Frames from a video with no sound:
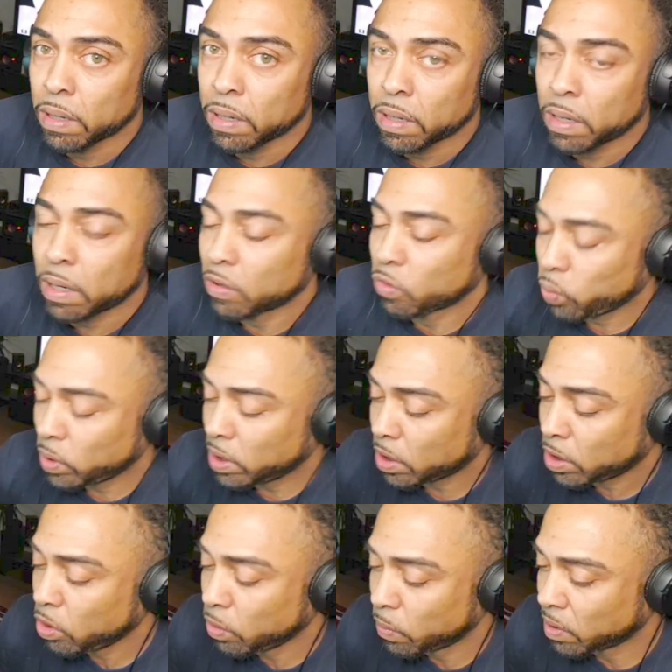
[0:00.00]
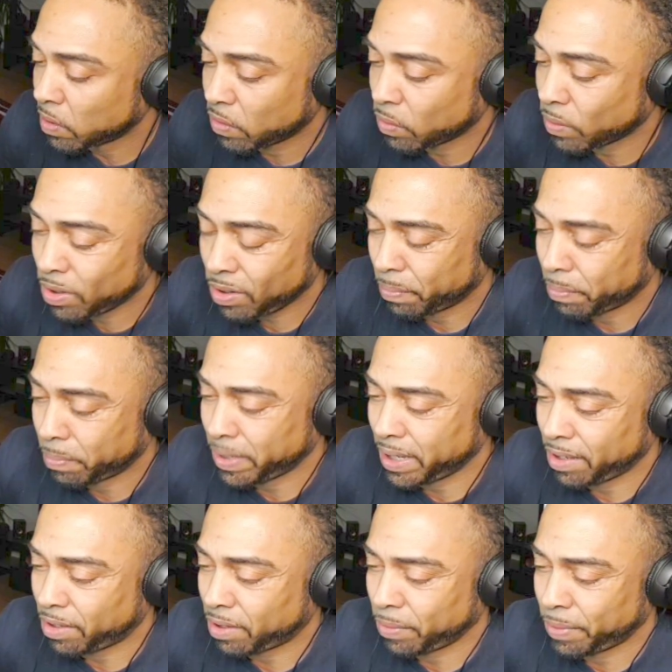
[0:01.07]
Because we are humans. We're not
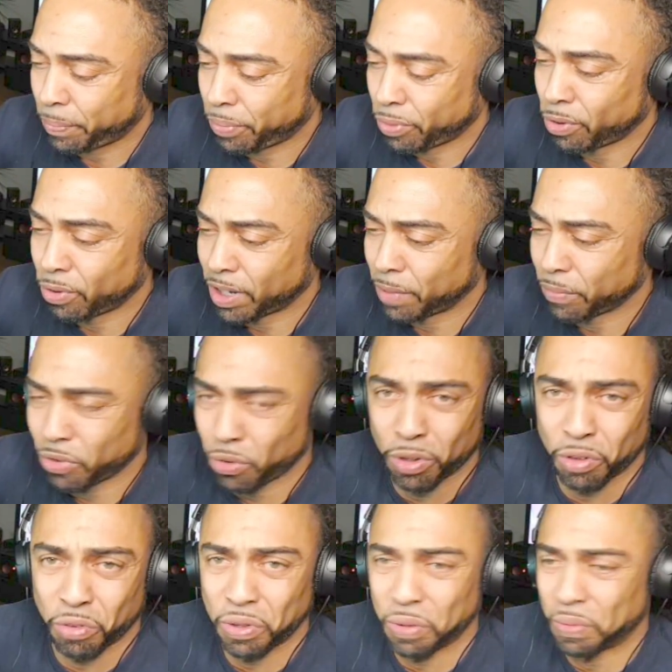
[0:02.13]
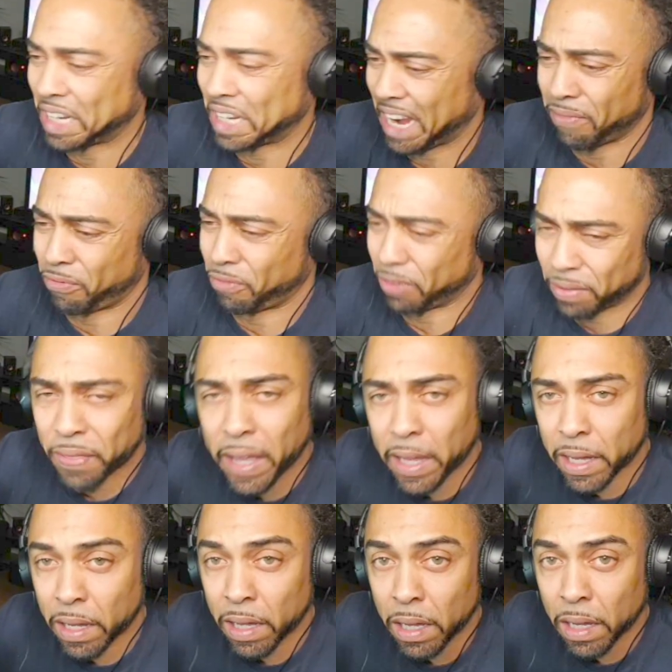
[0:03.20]
made to be programmed to agree with
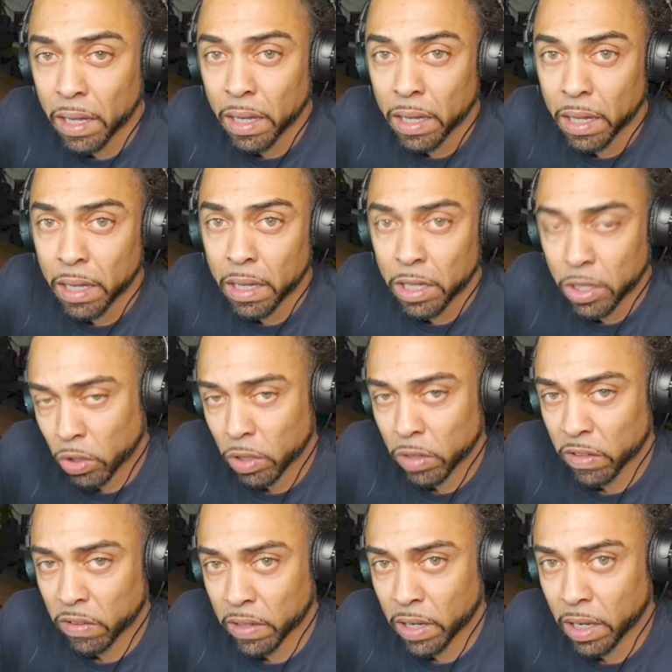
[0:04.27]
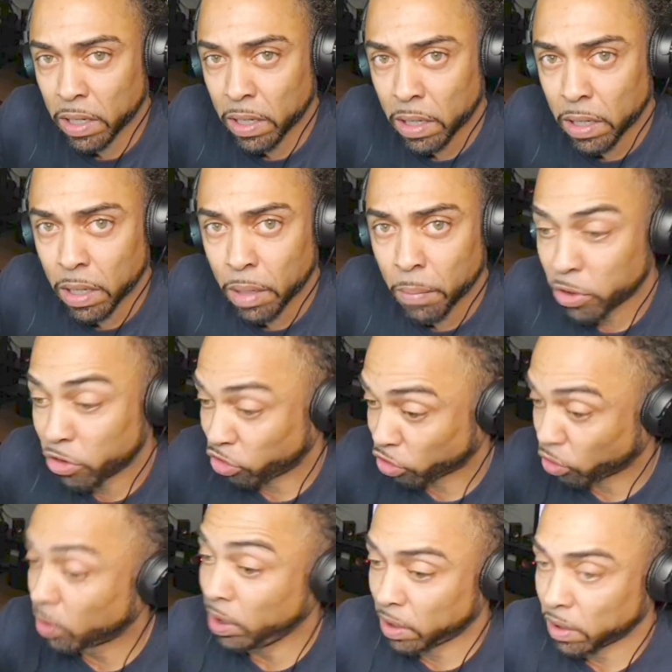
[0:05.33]
everything. You understand?
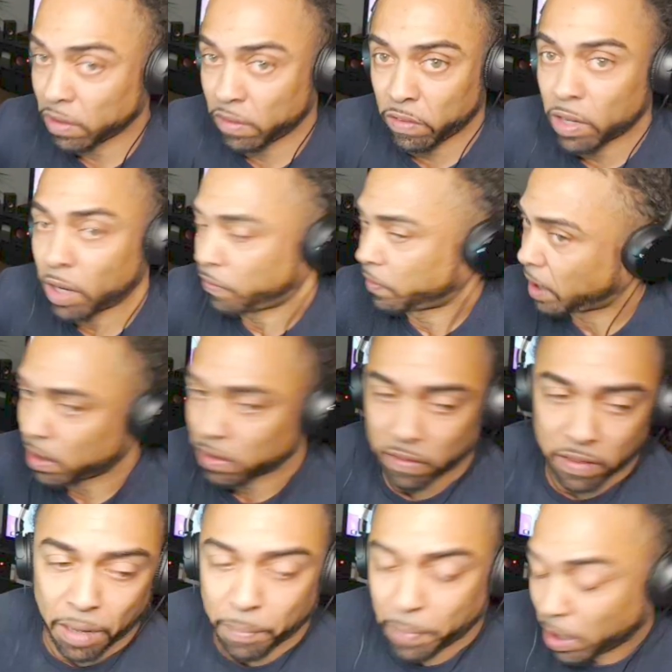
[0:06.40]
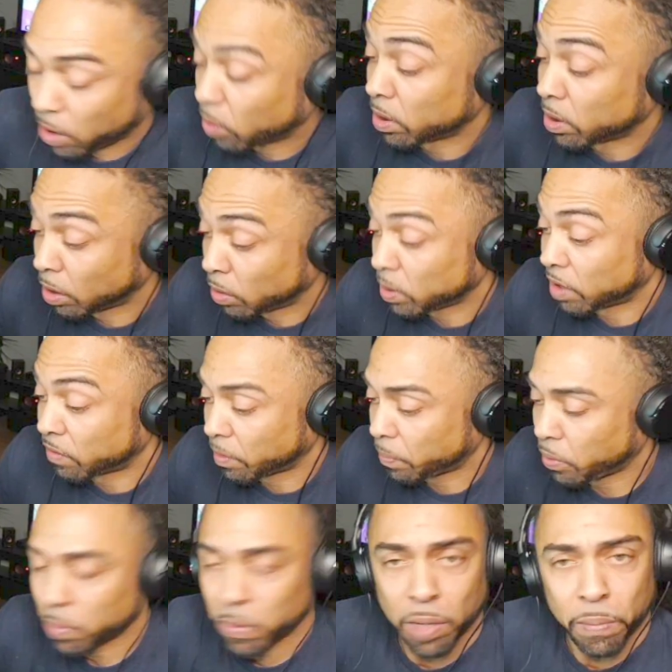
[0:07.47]
Majority of the stuff I can stand by and go, yo, you have a
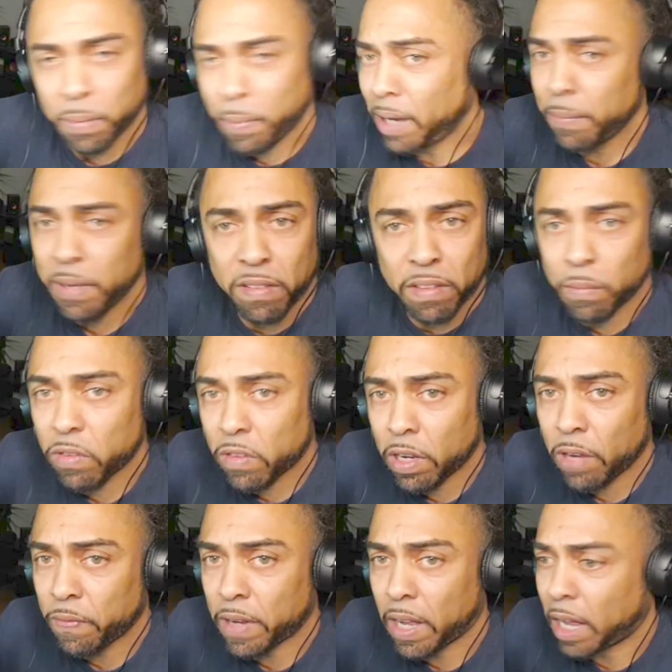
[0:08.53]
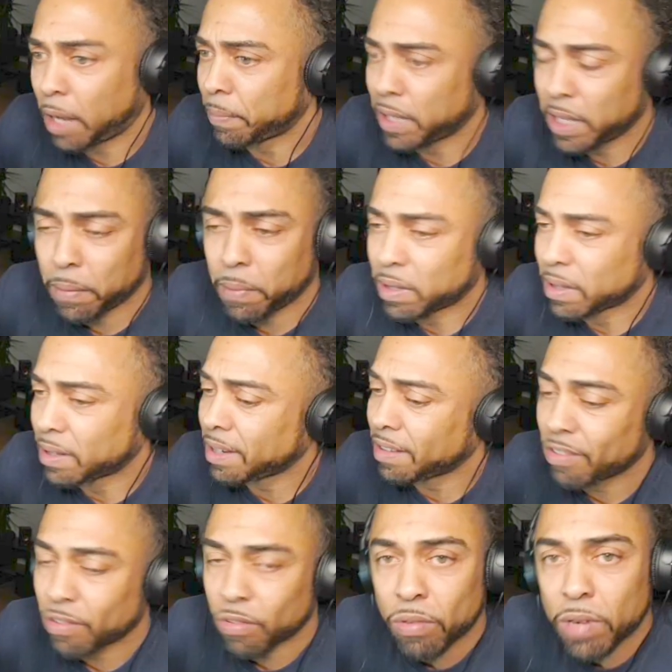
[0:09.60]
point. But there might be some stuff that I'll be able to
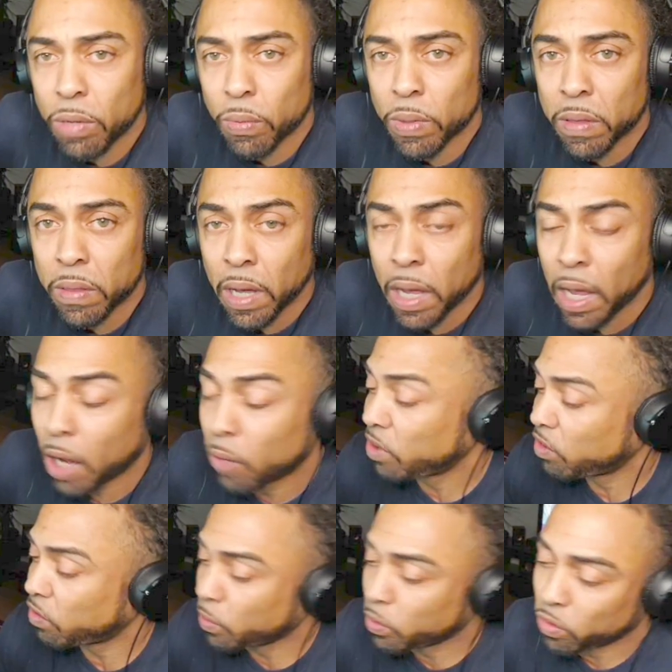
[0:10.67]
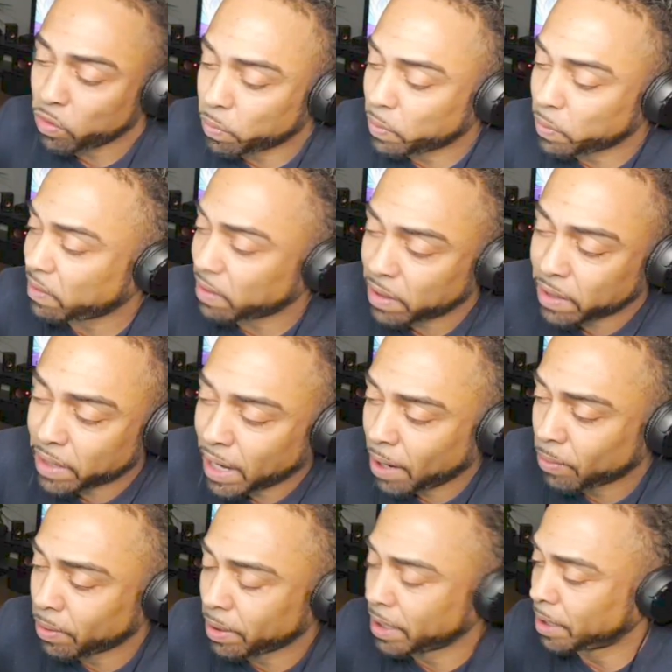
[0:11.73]
disagree with. And we're supposed to be sit
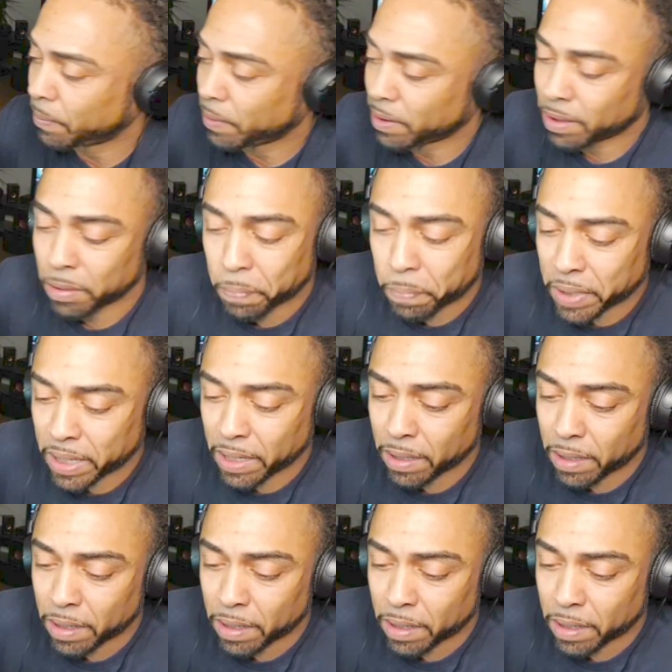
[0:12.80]
down, able to debate,